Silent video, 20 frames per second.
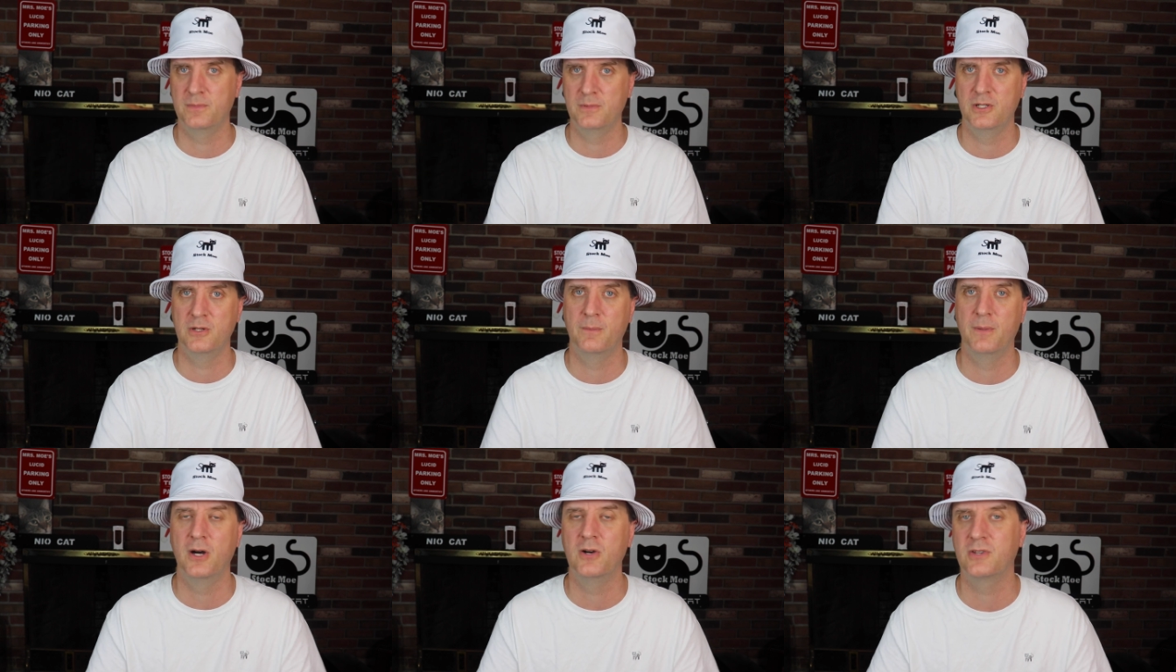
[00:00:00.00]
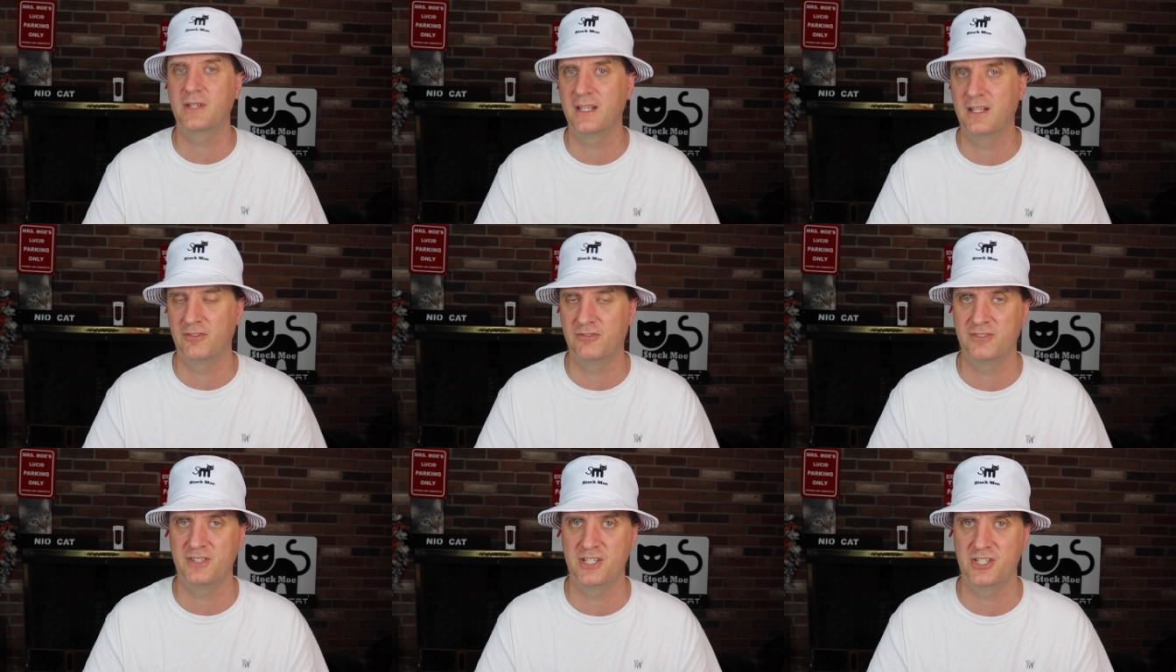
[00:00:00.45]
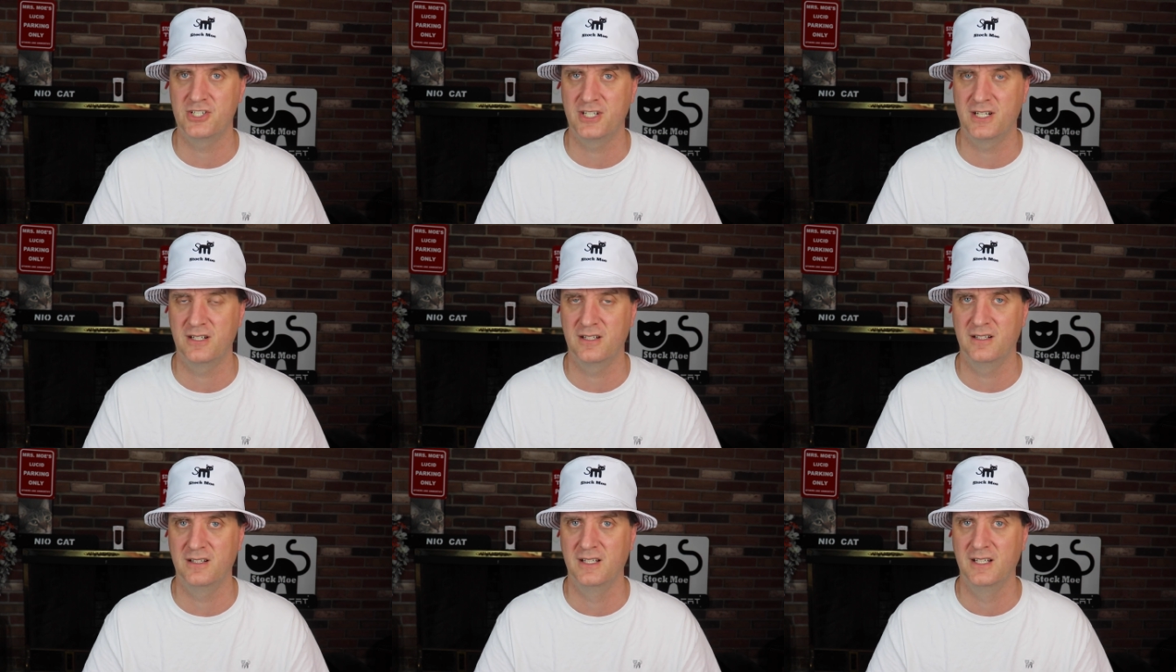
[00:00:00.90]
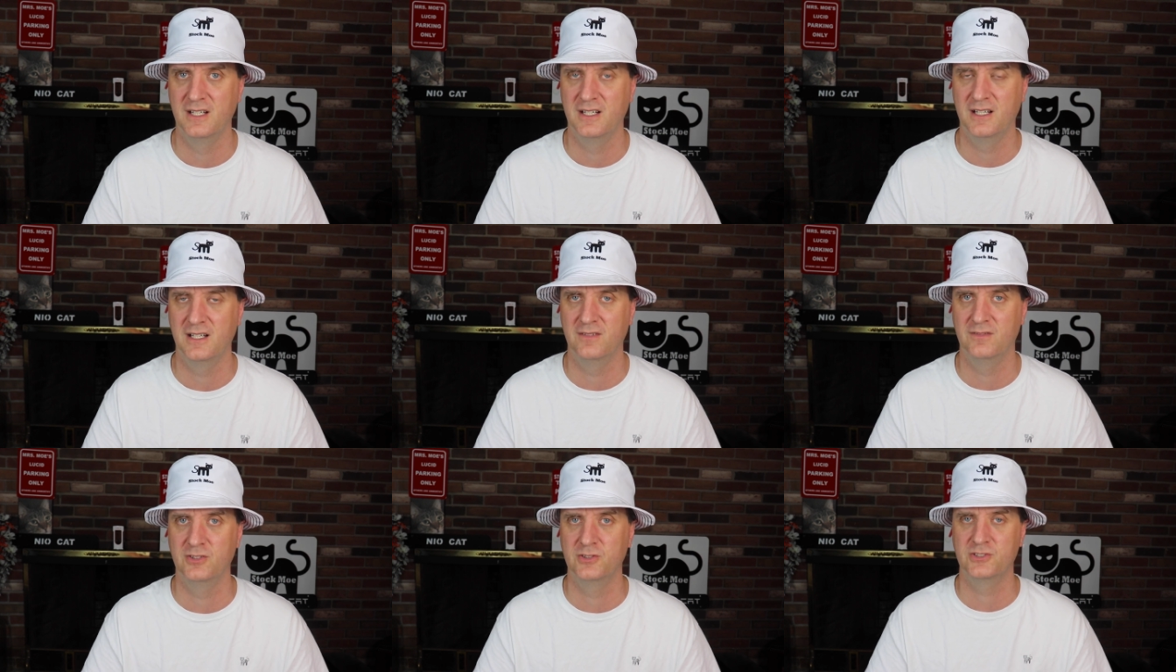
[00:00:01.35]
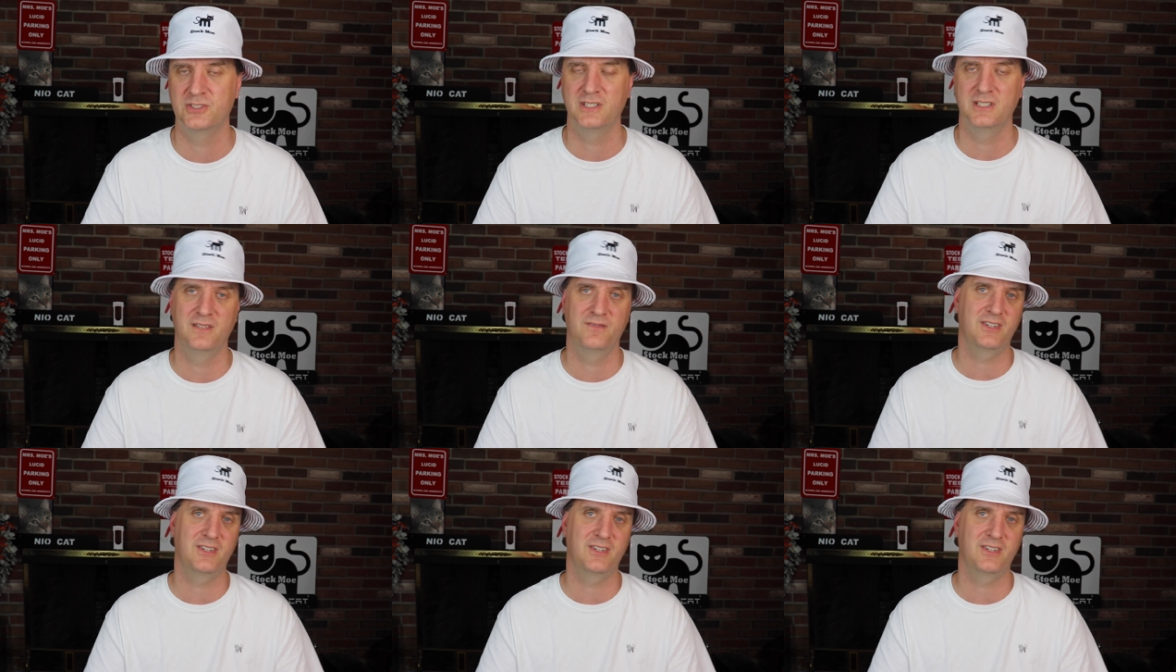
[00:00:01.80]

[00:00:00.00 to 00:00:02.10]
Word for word: You both get a free share of Lucid.